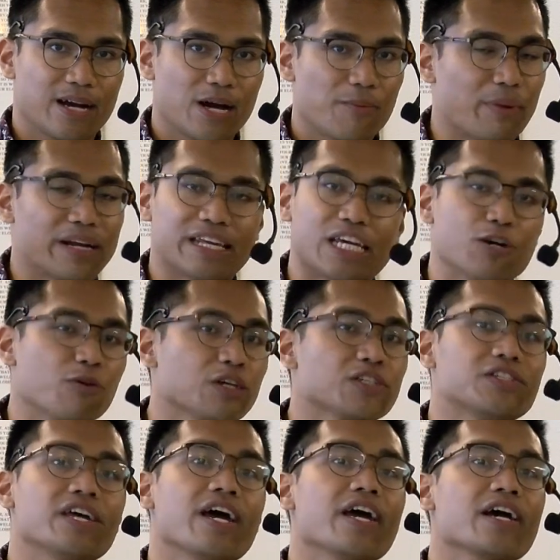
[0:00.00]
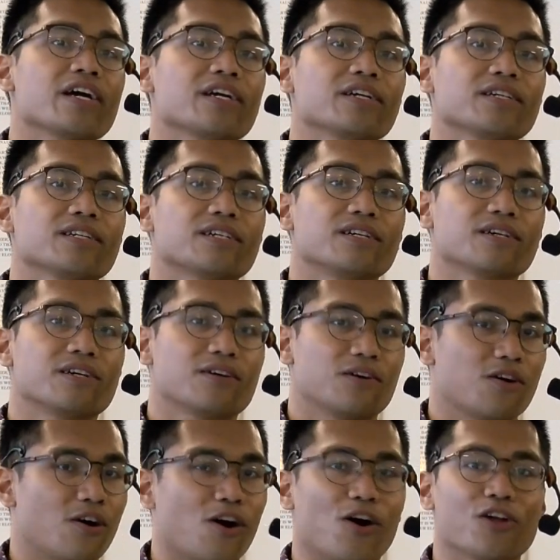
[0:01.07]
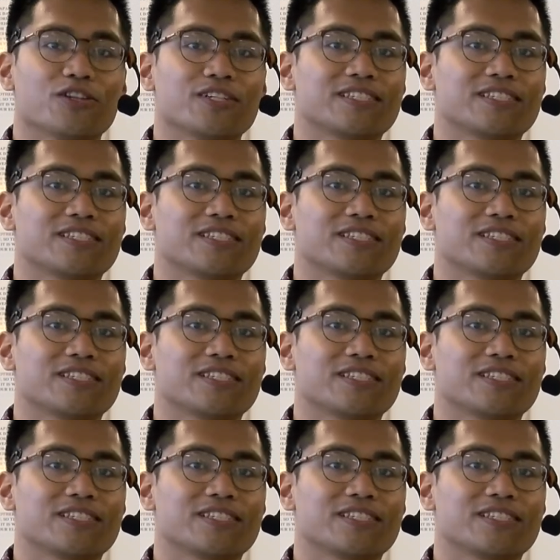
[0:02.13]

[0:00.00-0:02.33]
but he was there all the